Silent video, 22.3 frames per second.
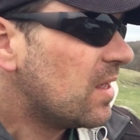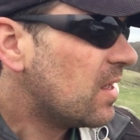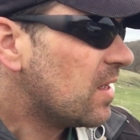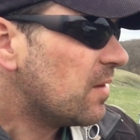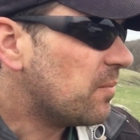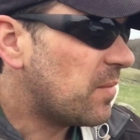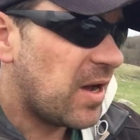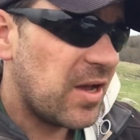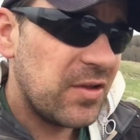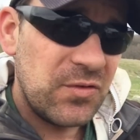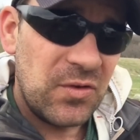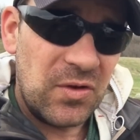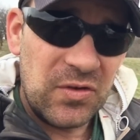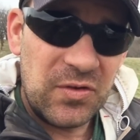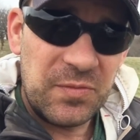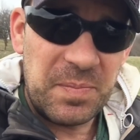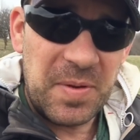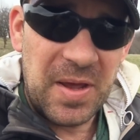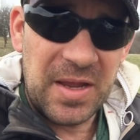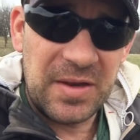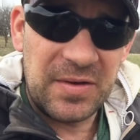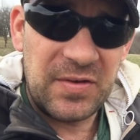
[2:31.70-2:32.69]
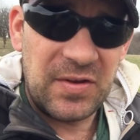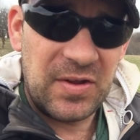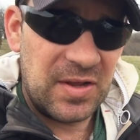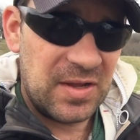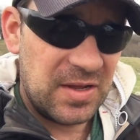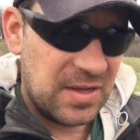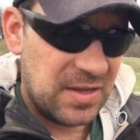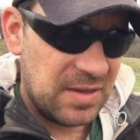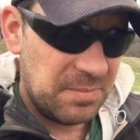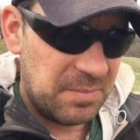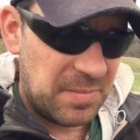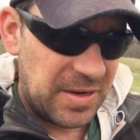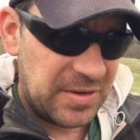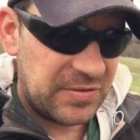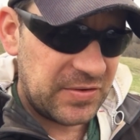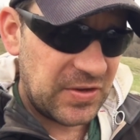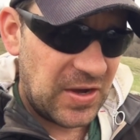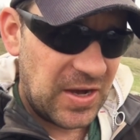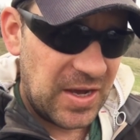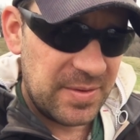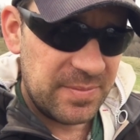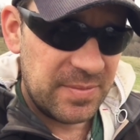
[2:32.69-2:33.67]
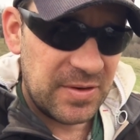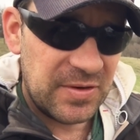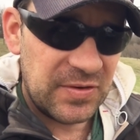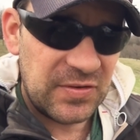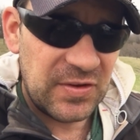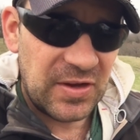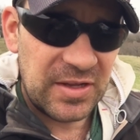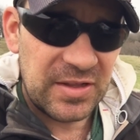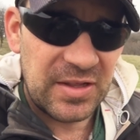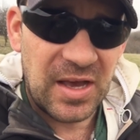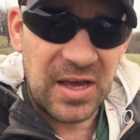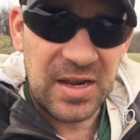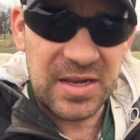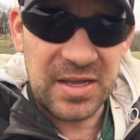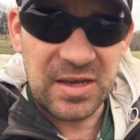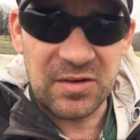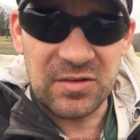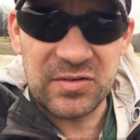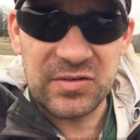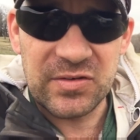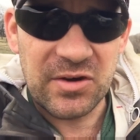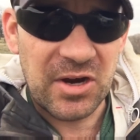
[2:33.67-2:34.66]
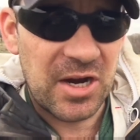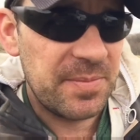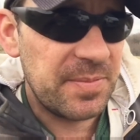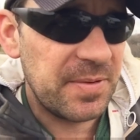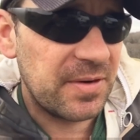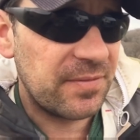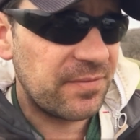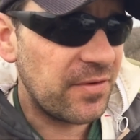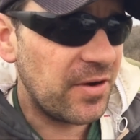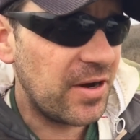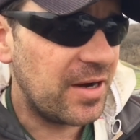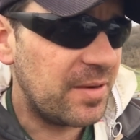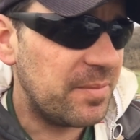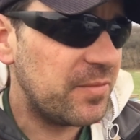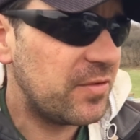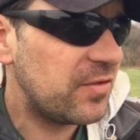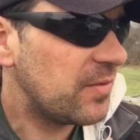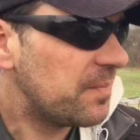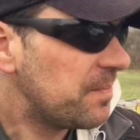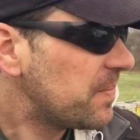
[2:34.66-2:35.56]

might as well spent my time inside the honey house scraping frames.